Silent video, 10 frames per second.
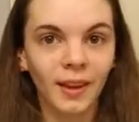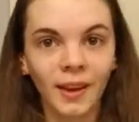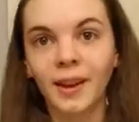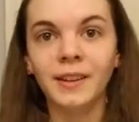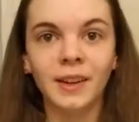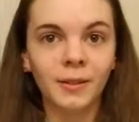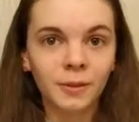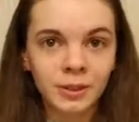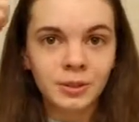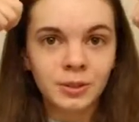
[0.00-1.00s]
And now
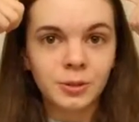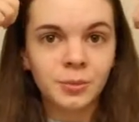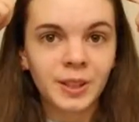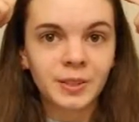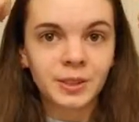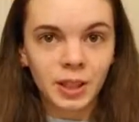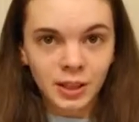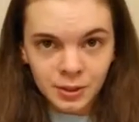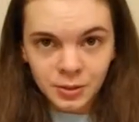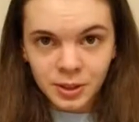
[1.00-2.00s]
once your 2 braids are done,
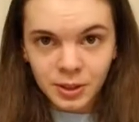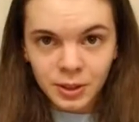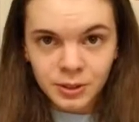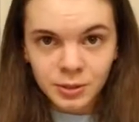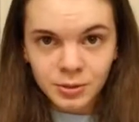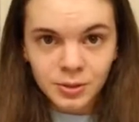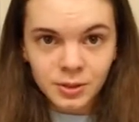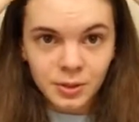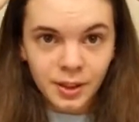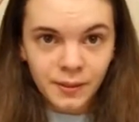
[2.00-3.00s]
you can then choose to
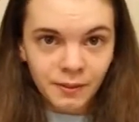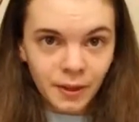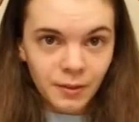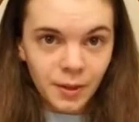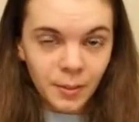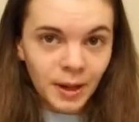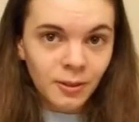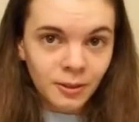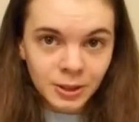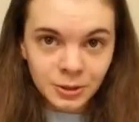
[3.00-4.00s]
then fluff them out
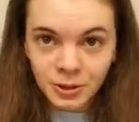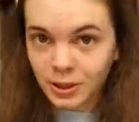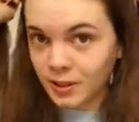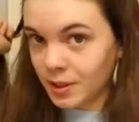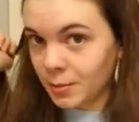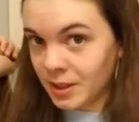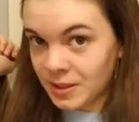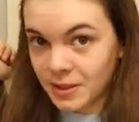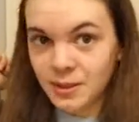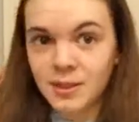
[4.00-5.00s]
or you can leave them as
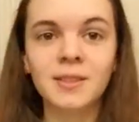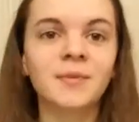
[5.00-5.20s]
is.